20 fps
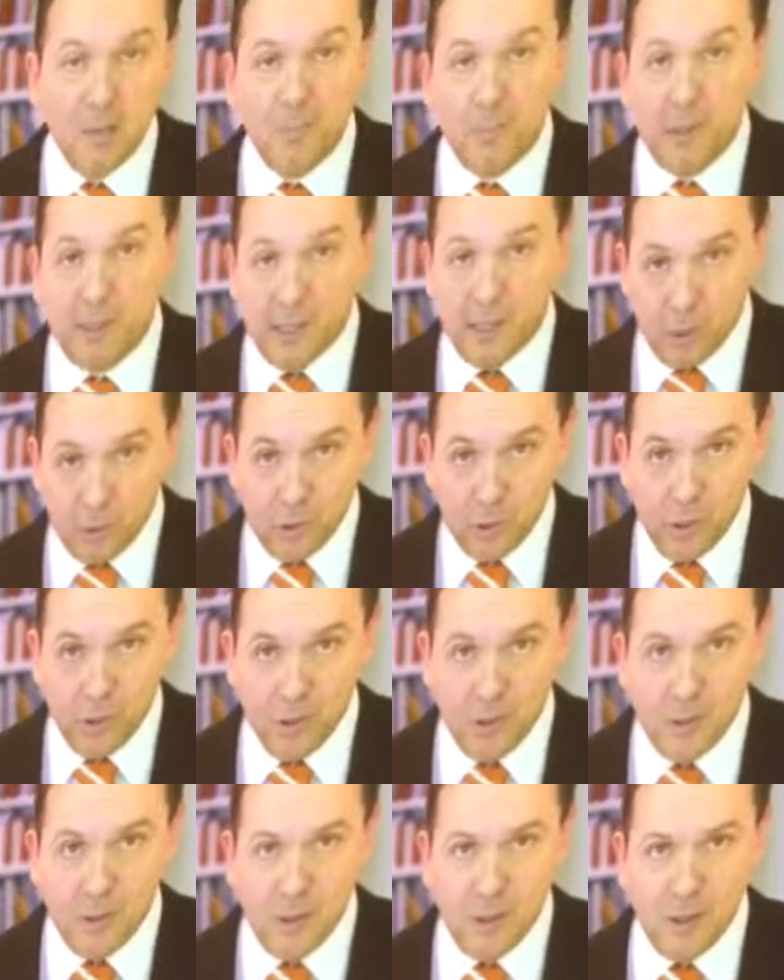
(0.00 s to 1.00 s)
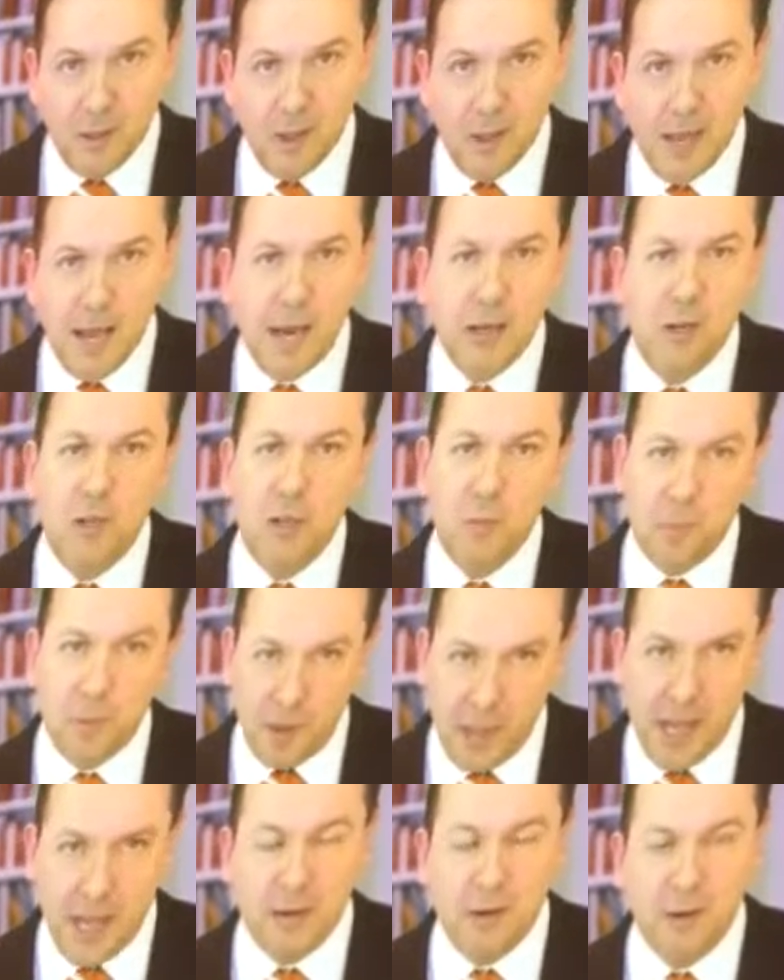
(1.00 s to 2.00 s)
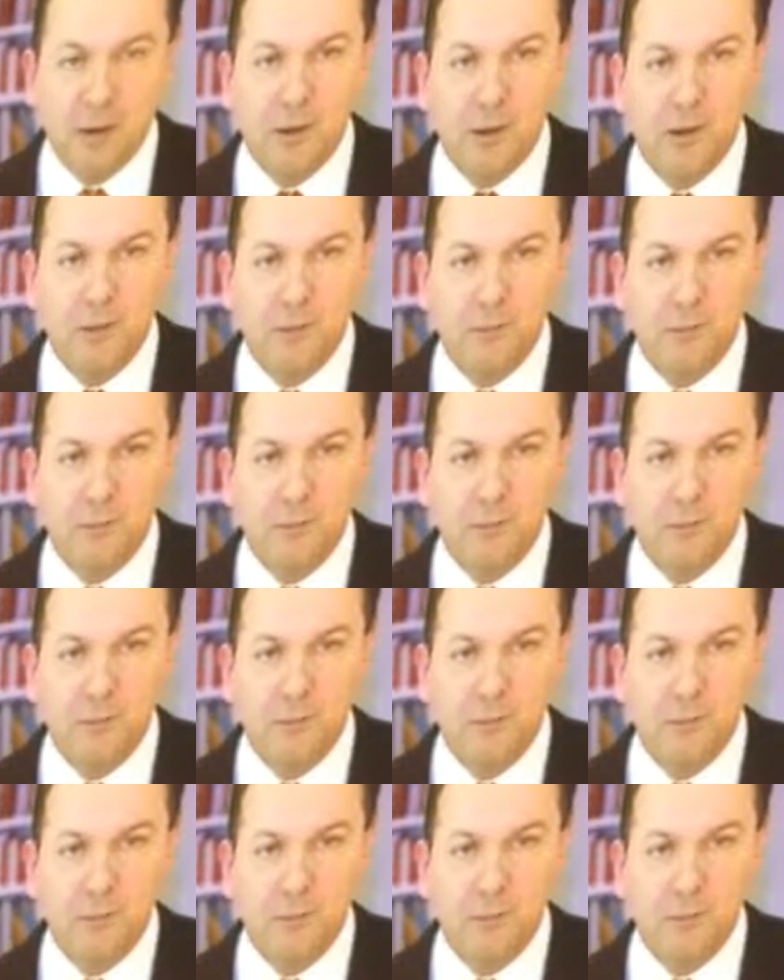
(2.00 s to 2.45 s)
belittled her, and humiliated her.